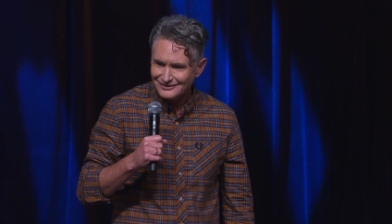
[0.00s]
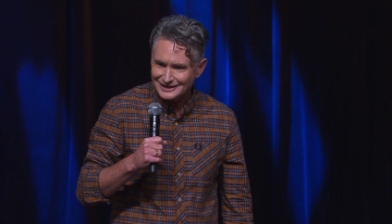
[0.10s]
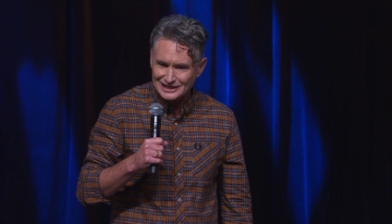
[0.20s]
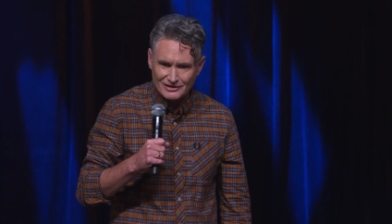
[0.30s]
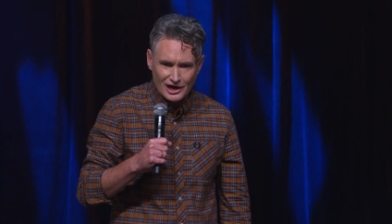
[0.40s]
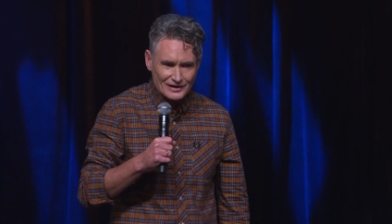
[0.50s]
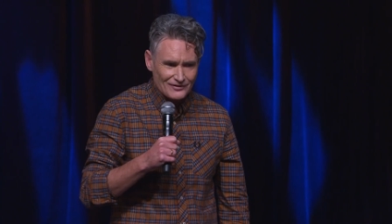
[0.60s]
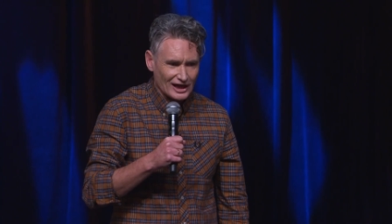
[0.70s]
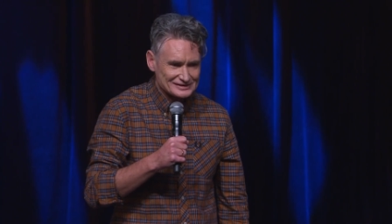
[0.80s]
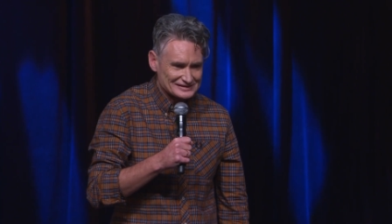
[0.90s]
The
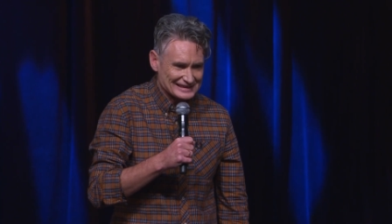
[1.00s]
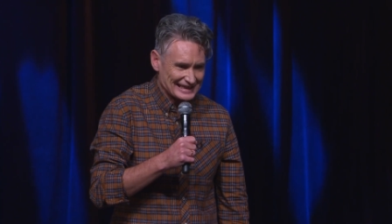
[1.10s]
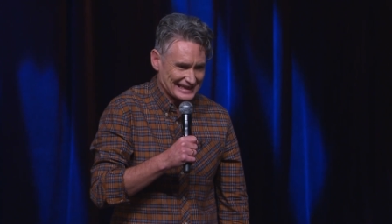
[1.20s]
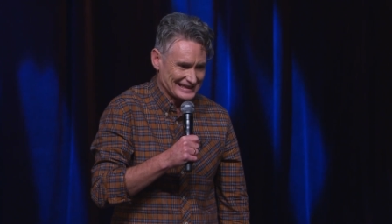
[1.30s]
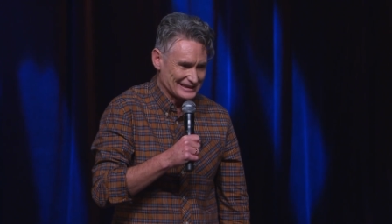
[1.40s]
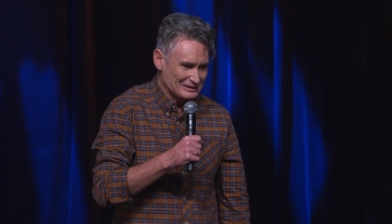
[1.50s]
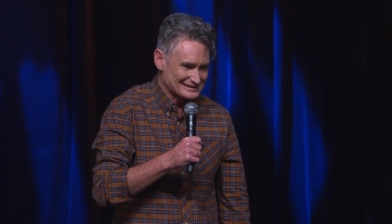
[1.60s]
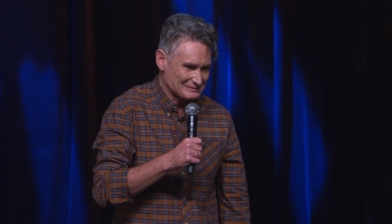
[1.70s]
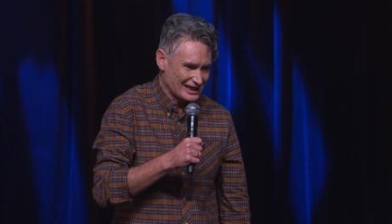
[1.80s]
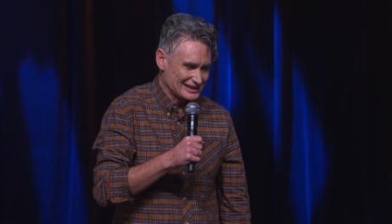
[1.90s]
coronavirus isn't going to kill me,
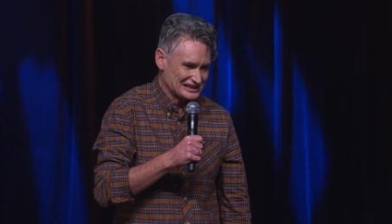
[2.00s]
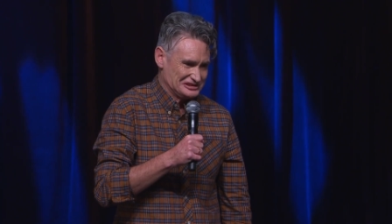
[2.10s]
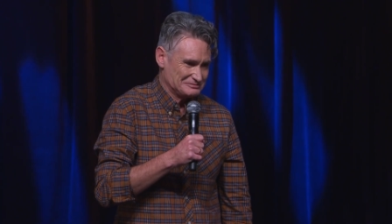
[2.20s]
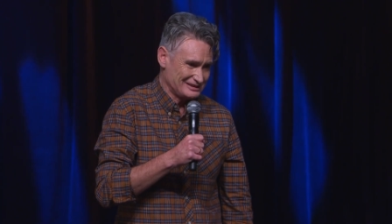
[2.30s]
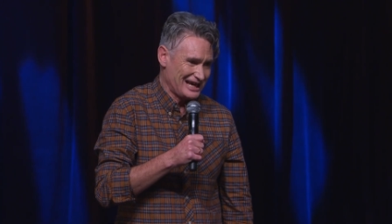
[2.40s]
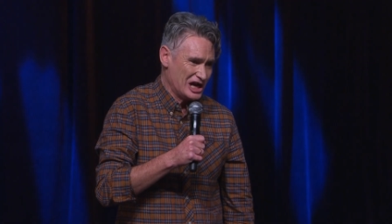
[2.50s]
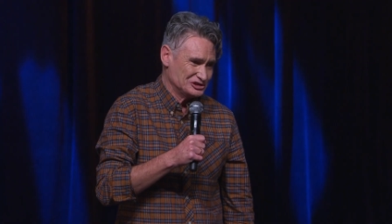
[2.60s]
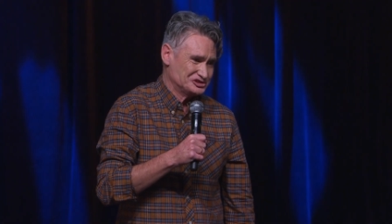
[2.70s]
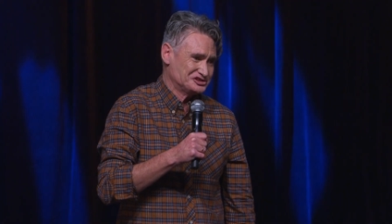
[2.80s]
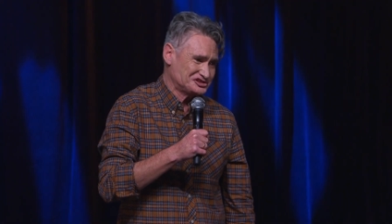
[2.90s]
it's my, only, my
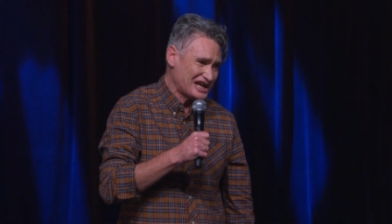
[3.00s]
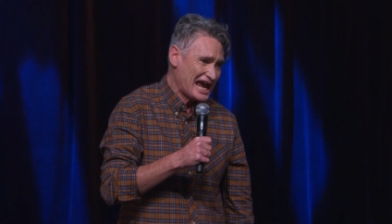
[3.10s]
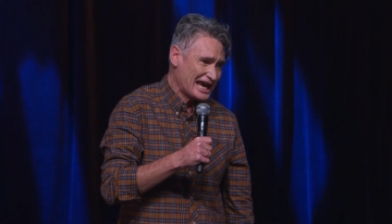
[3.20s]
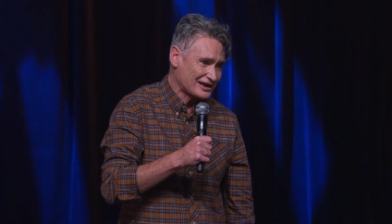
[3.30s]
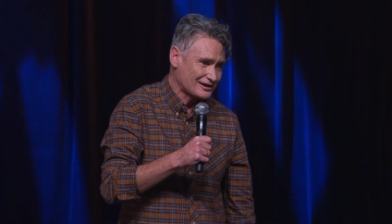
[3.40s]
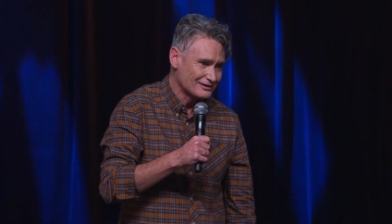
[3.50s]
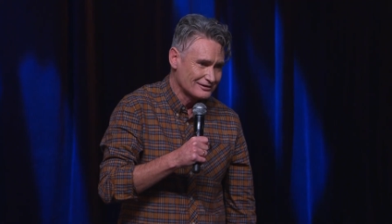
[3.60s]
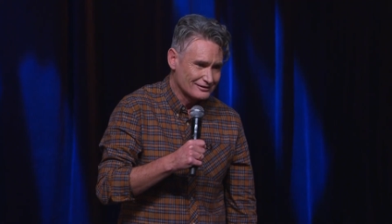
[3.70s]
own stink.